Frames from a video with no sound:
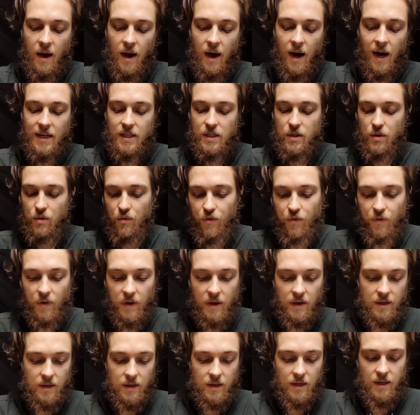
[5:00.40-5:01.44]
I do
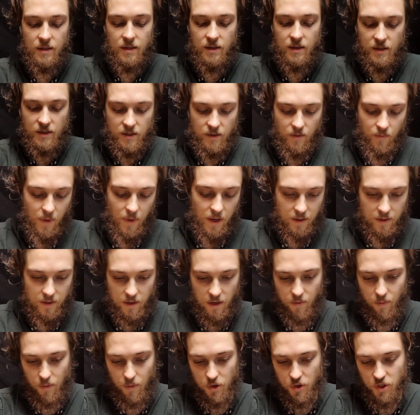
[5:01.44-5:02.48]
think it doesn't make that
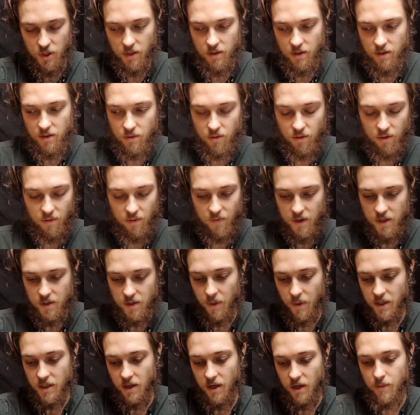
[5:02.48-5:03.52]
much sense to invest
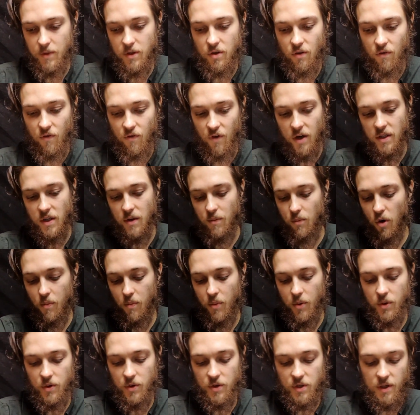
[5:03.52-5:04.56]
my time into writing blog
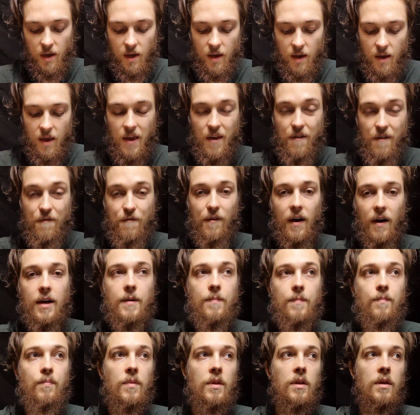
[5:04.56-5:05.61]
posts if
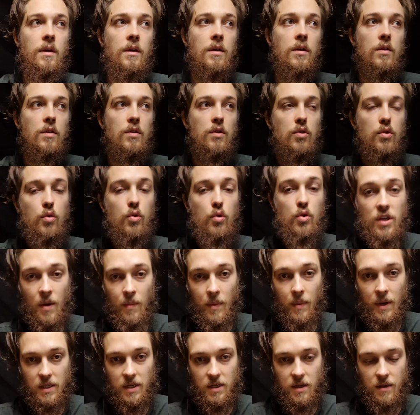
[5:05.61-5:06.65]
I, to some
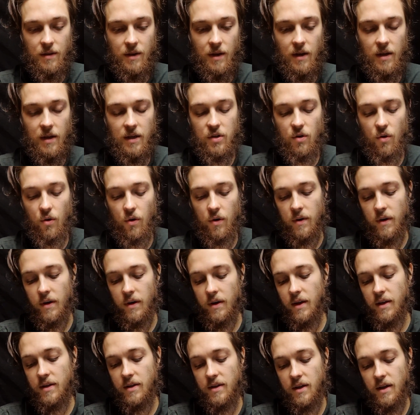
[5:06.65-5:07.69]
extent at least, or
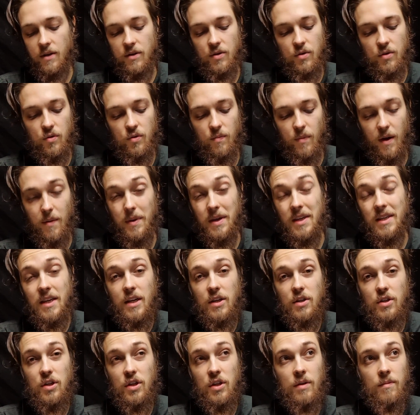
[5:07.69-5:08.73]
let's say to maybe
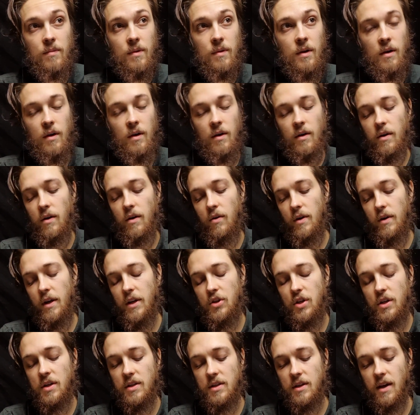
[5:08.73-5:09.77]
60, or let's
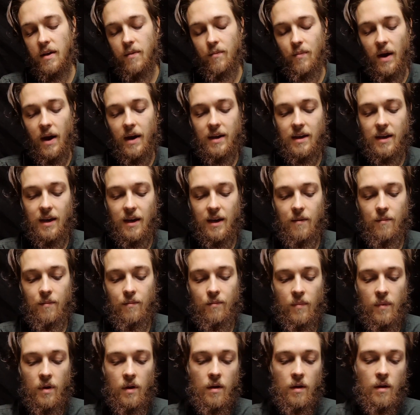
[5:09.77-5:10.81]
just say I can,
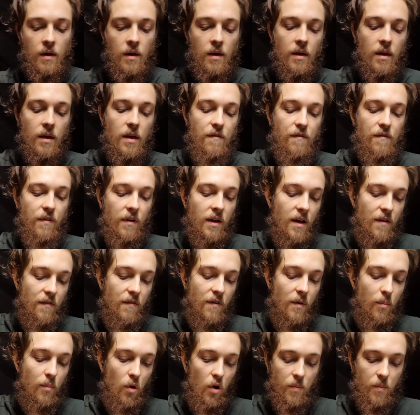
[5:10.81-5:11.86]
if I have a
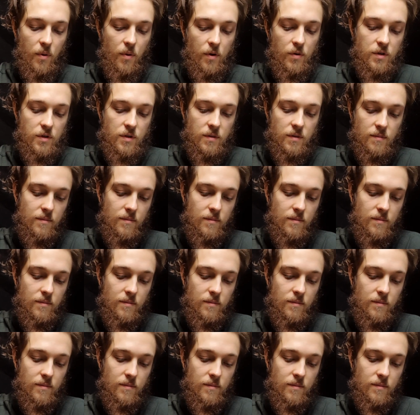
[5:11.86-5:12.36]
blog post,